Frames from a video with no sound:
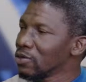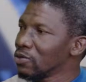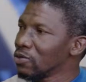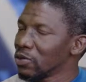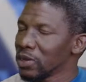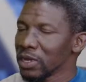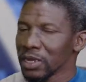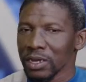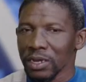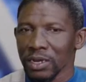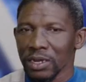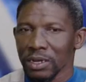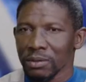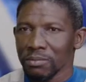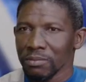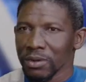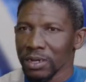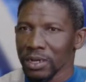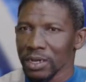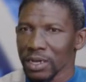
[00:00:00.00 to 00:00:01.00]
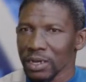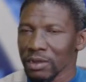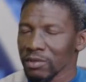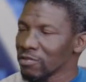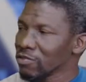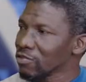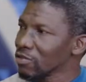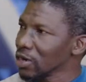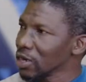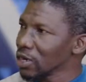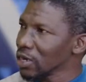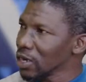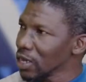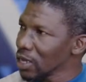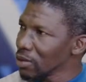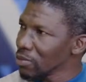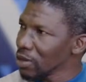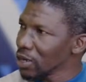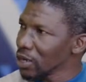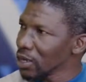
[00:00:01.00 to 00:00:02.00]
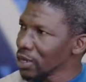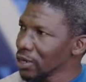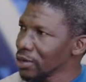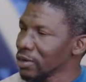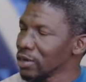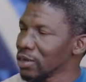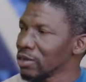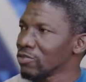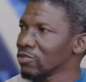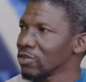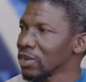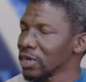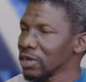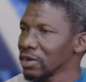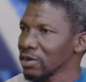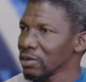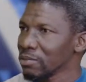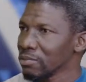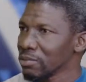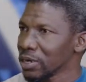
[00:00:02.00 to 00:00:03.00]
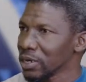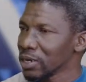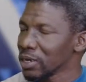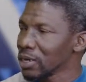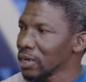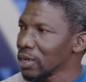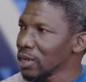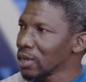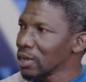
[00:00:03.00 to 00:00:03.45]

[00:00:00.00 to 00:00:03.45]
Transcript: doing street naming and the street numbering?